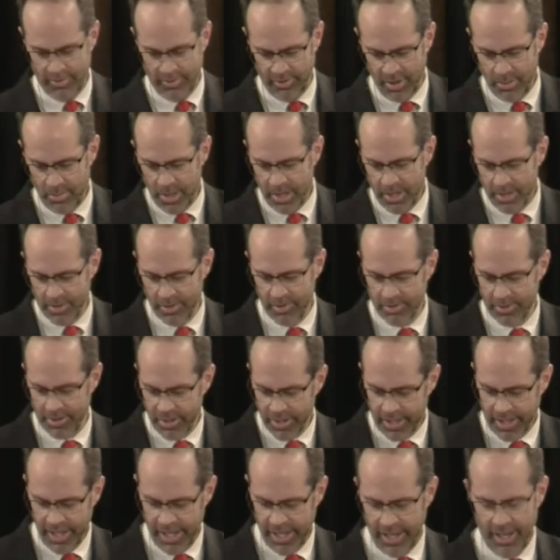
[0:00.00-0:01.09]
Simeon is
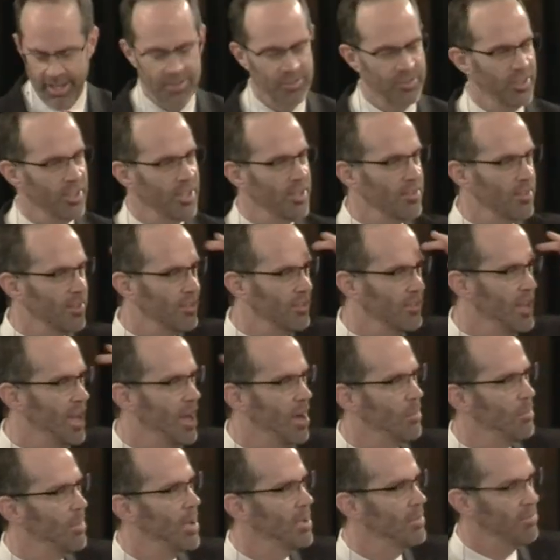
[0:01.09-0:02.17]
looking at Jesus
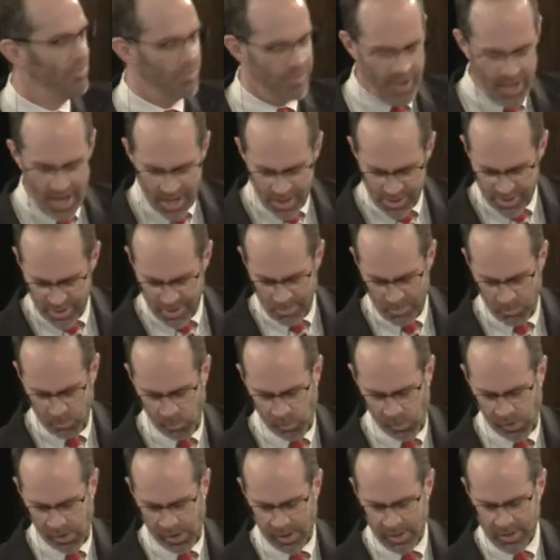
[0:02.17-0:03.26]
now by faith.
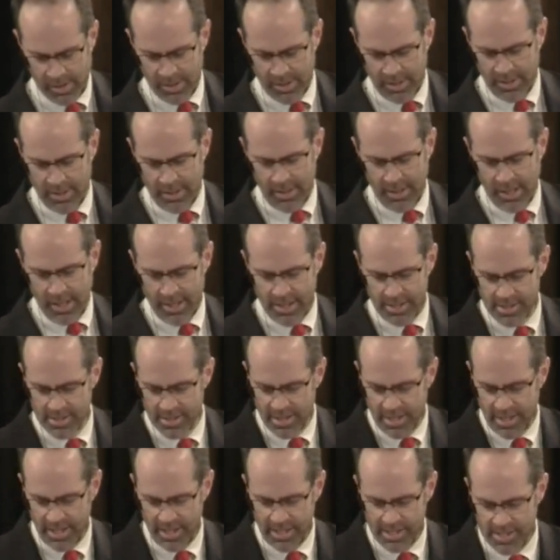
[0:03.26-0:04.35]
And he's,
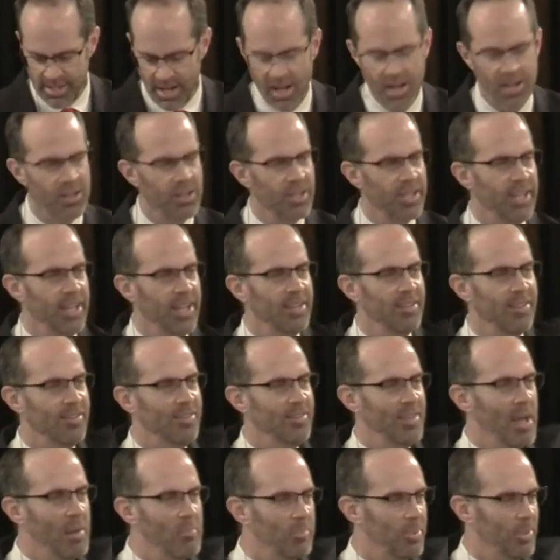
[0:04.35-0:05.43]
he's not looking at the
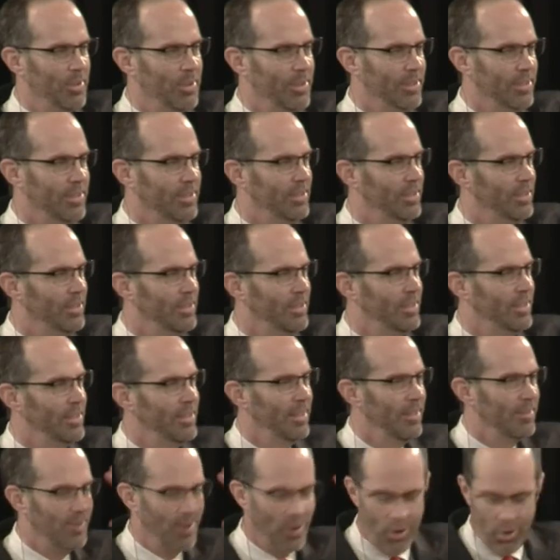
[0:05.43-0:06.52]
temple.
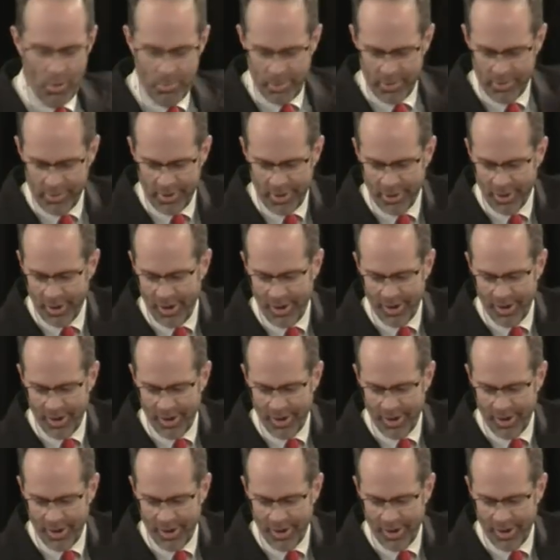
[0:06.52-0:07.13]
His hope is no